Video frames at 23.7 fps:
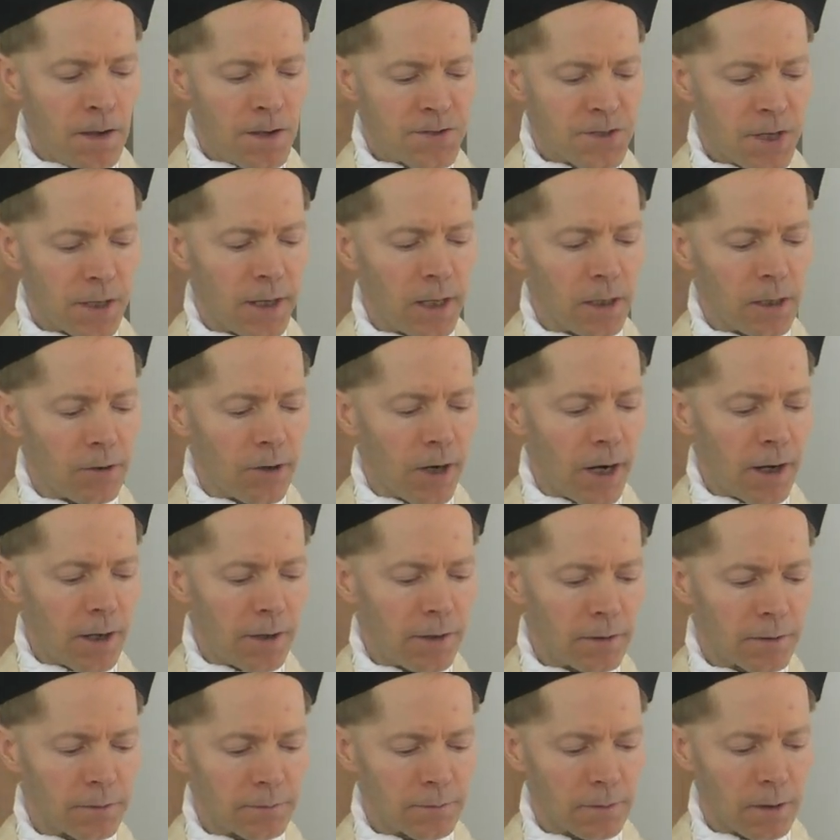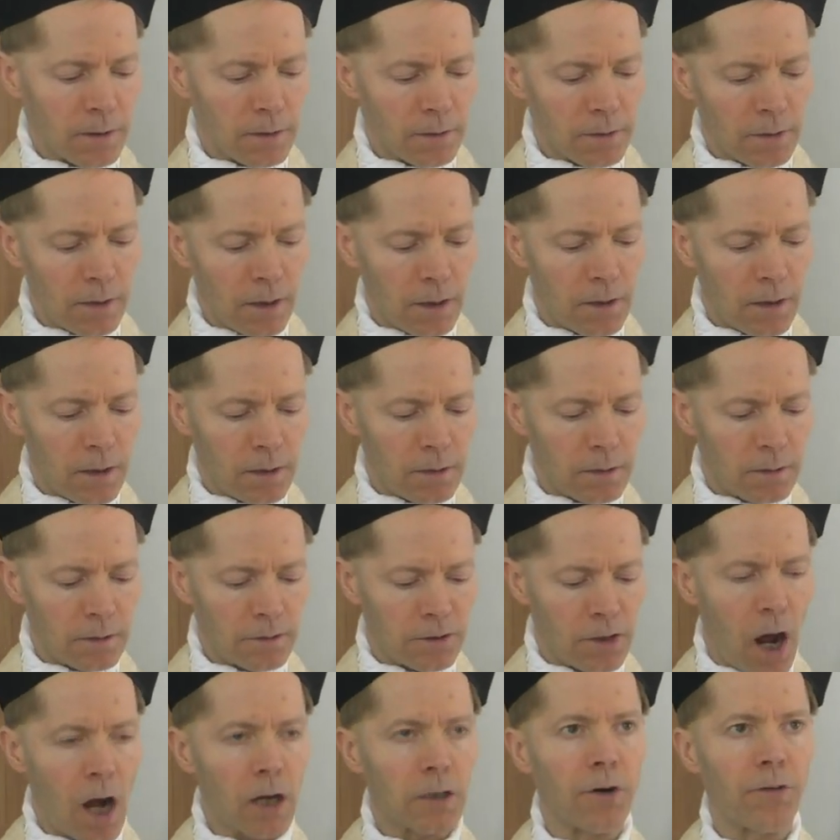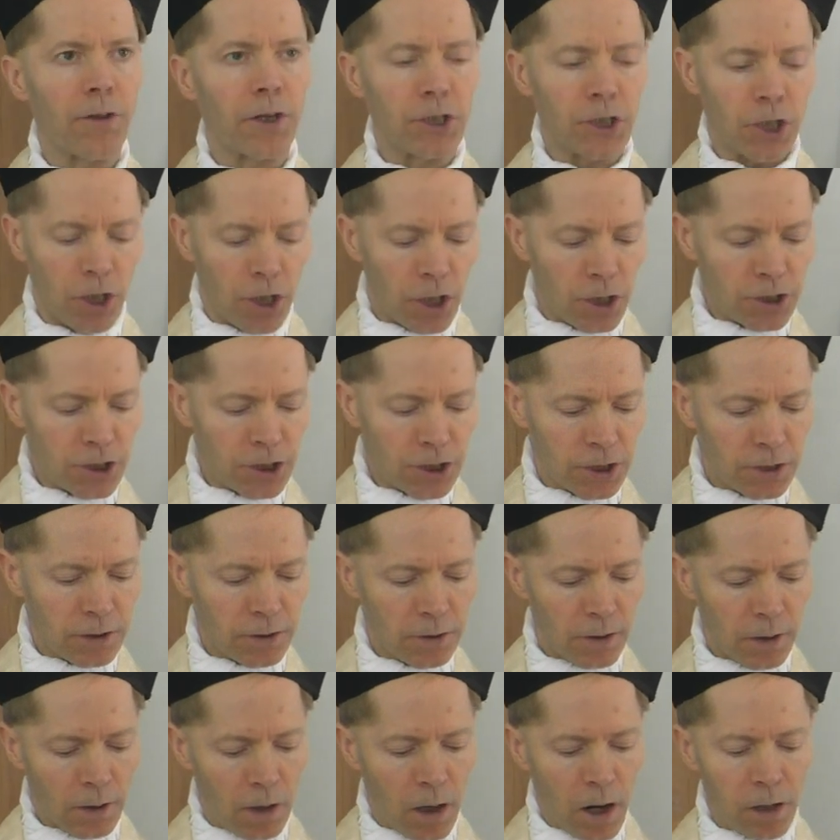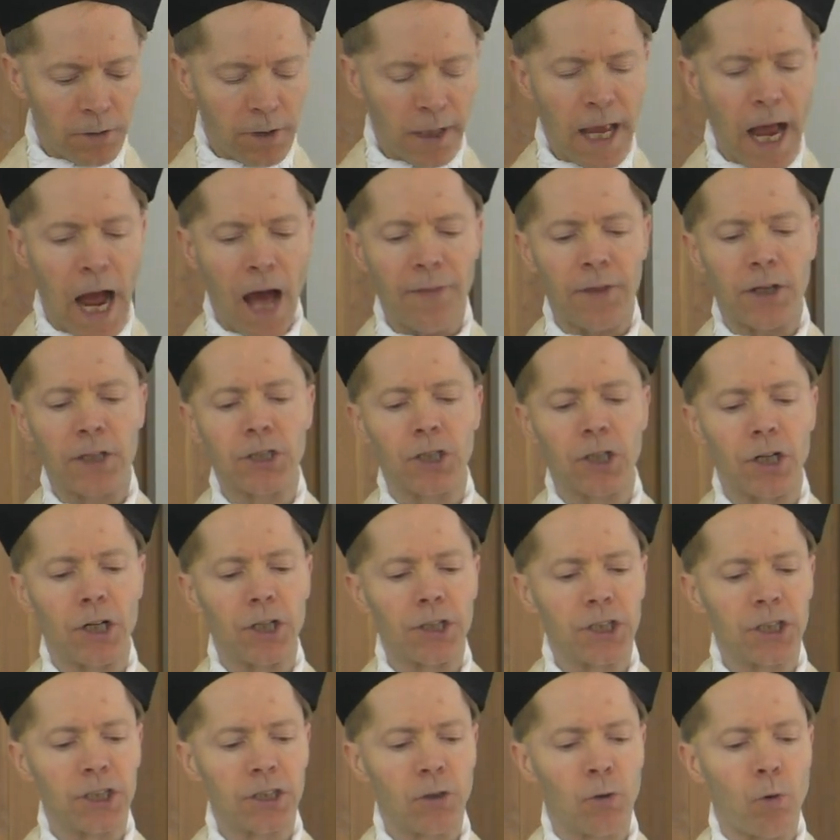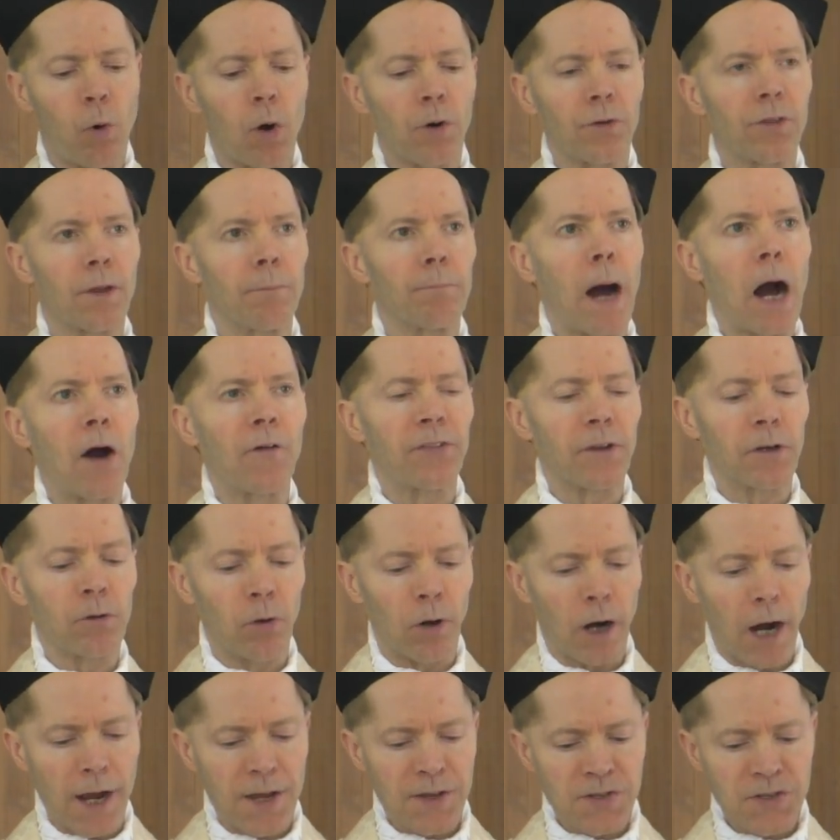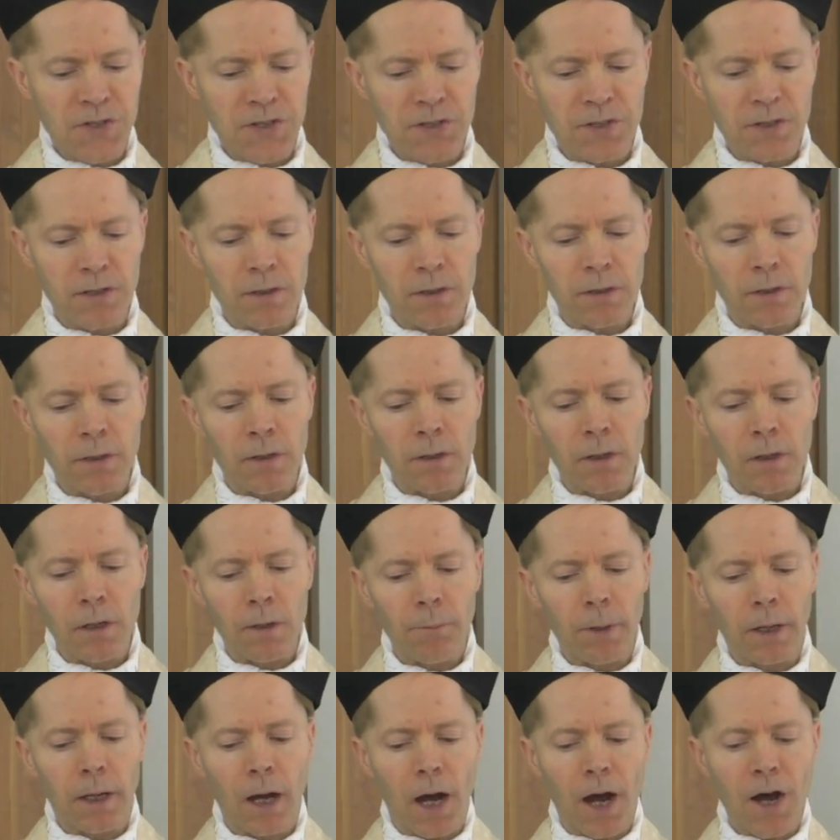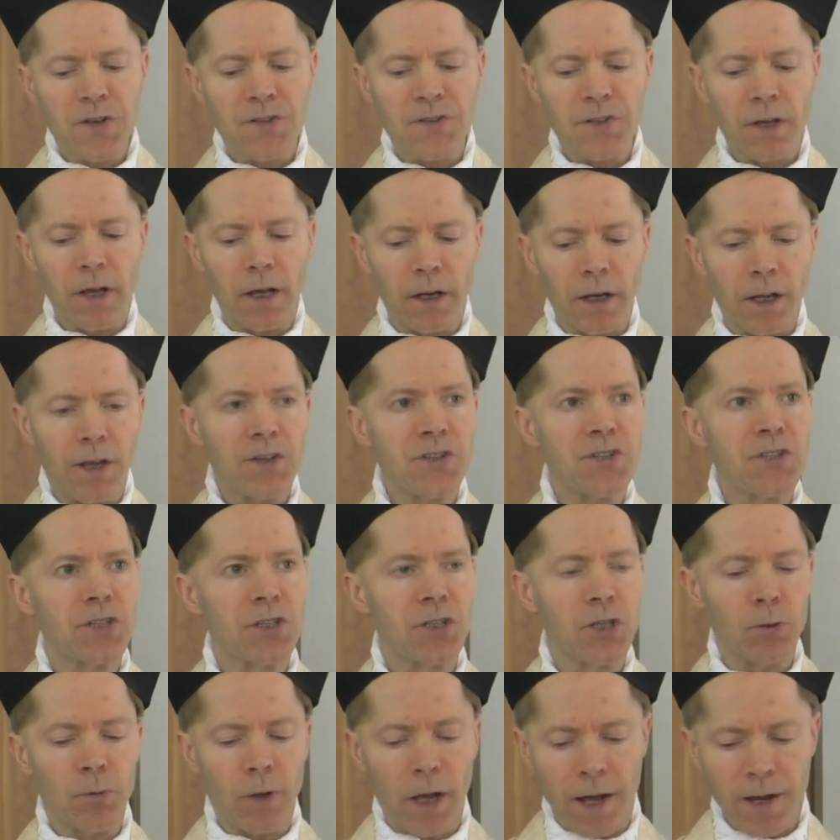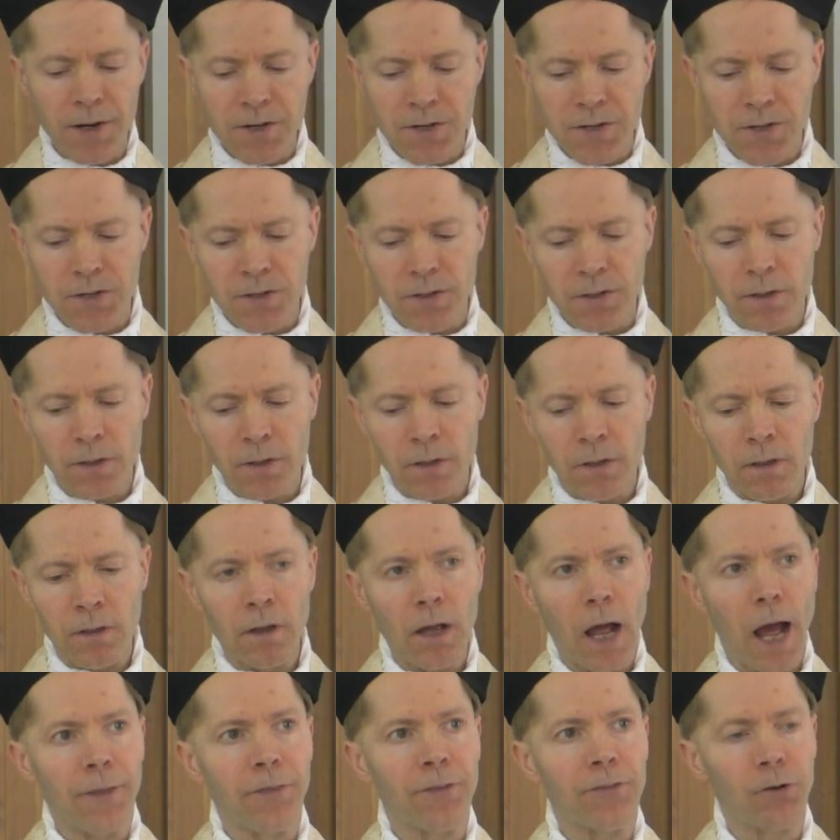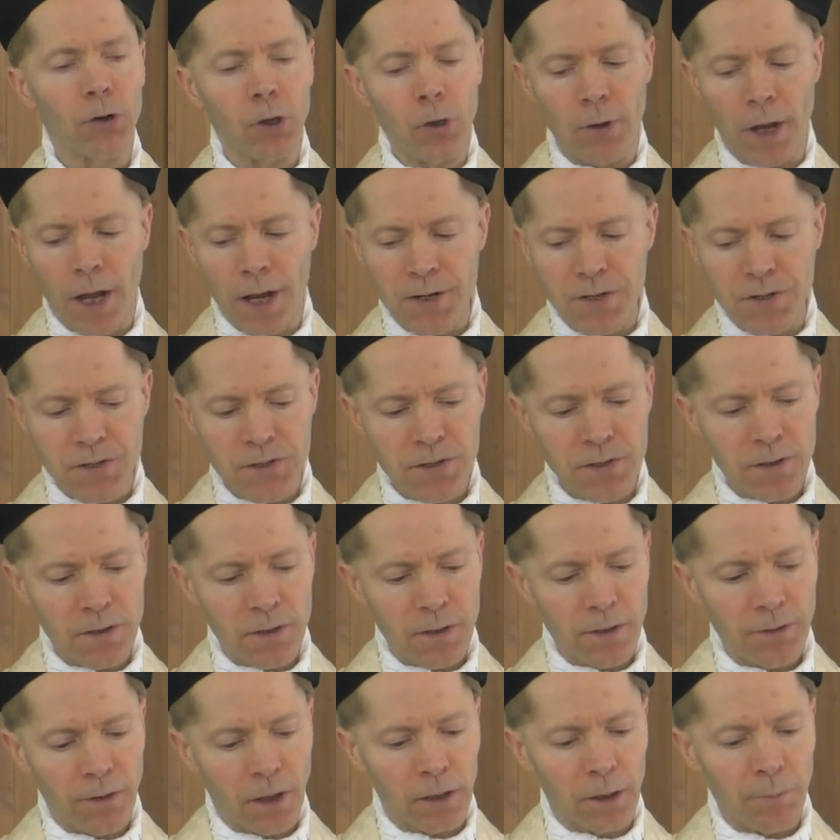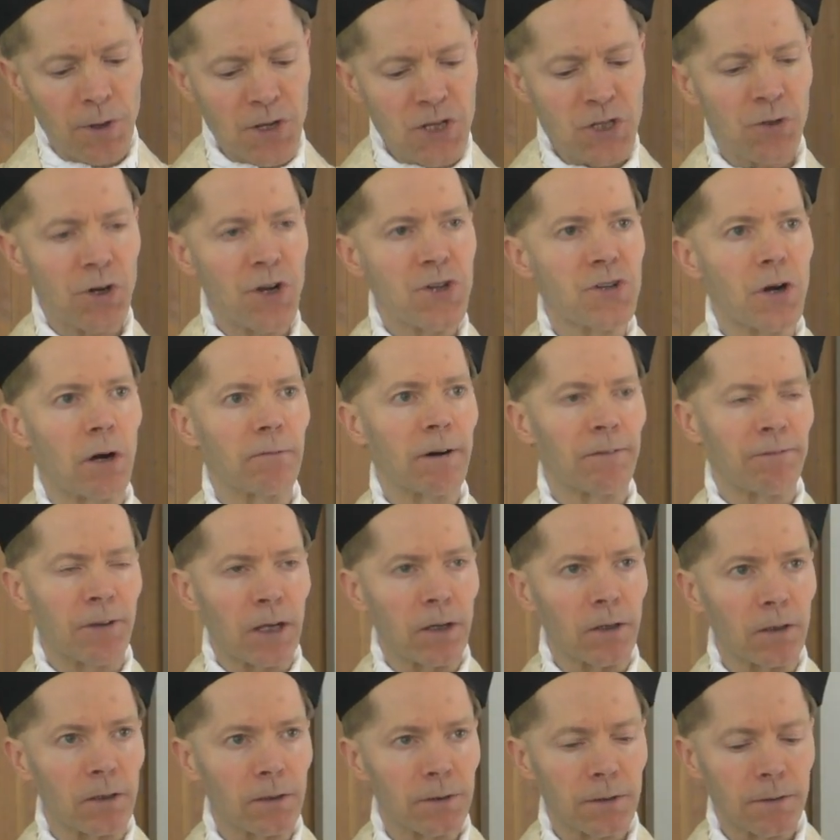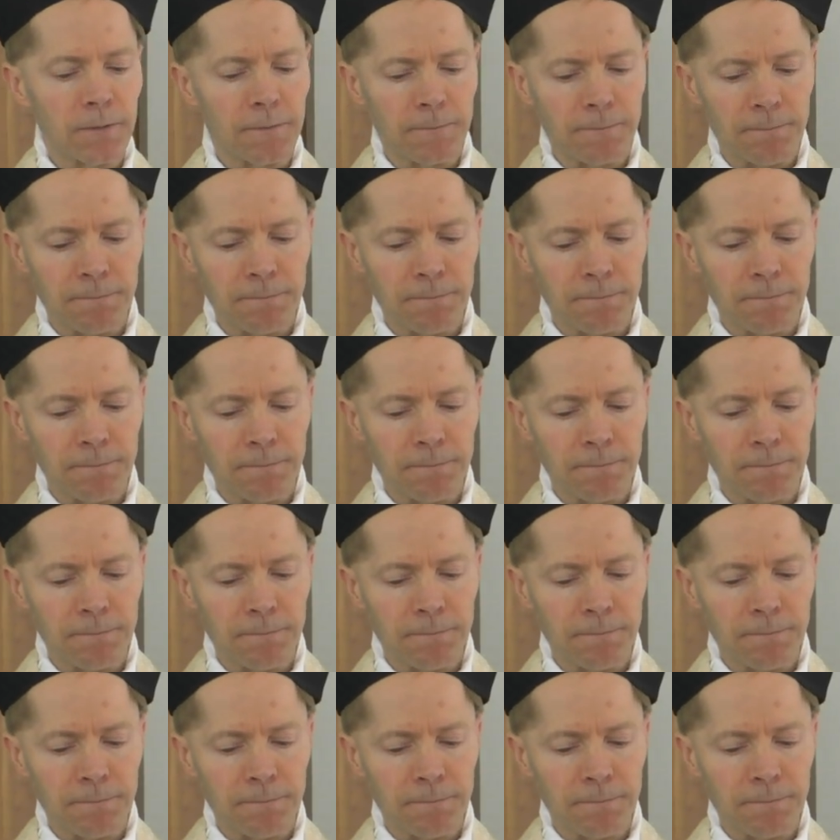St. Hilary, a doctor of the church, called the Catholic Church, quote, "the mouth of Christ, because it is to it and through it that the mysteries are revealed."